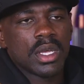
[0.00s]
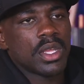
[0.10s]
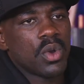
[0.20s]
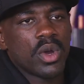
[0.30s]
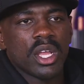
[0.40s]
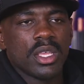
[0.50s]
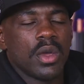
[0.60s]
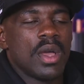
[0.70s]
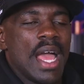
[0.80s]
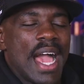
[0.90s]

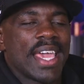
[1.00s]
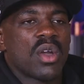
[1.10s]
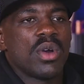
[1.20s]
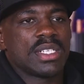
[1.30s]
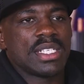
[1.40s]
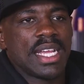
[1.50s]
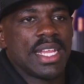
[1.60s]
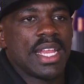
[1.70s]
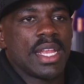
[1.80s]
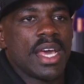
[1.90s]
I get questions like
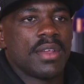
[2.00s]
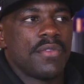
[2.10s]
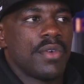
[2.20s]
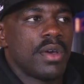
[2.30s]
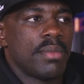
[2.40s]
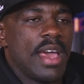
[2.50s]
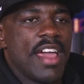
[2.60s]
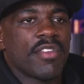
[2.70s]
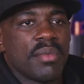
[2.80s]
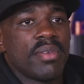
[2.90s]
that a lot of
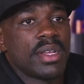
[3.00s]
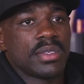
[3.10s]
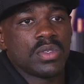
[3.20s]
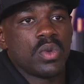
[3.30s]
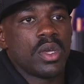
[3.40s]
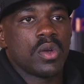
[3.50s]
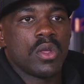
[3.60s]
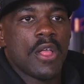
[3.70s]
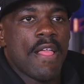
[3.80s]
African press as well.